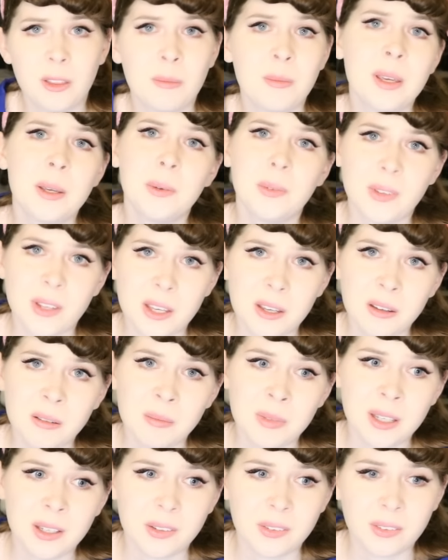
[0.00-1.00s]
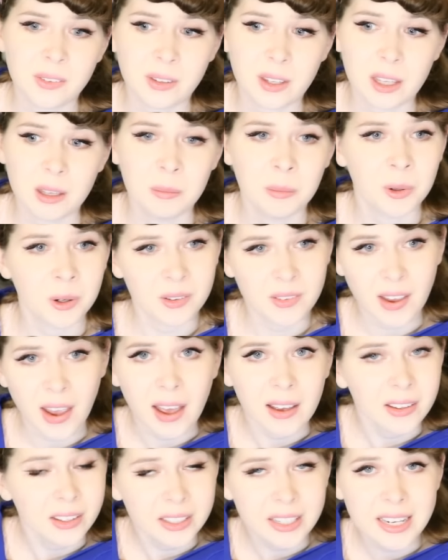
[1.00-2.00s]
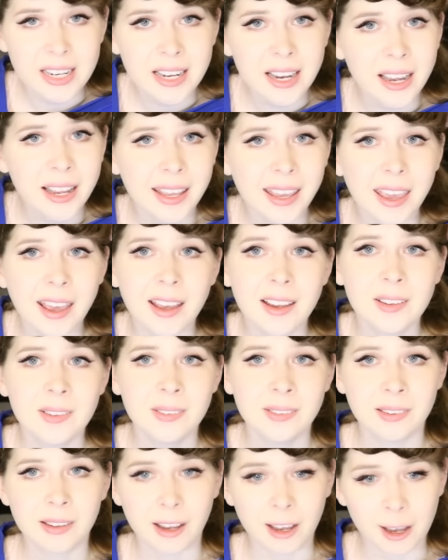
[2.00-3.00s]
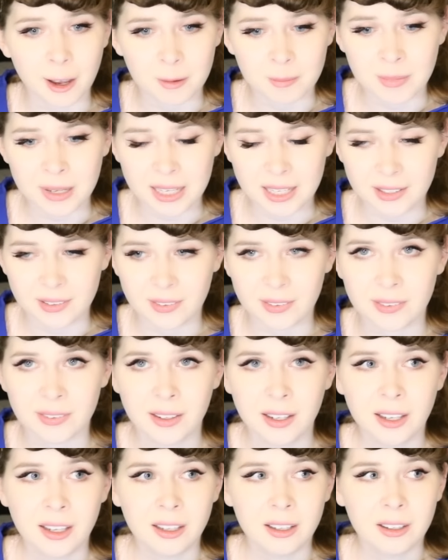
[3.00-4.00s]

The museum is immortality, I guess. It's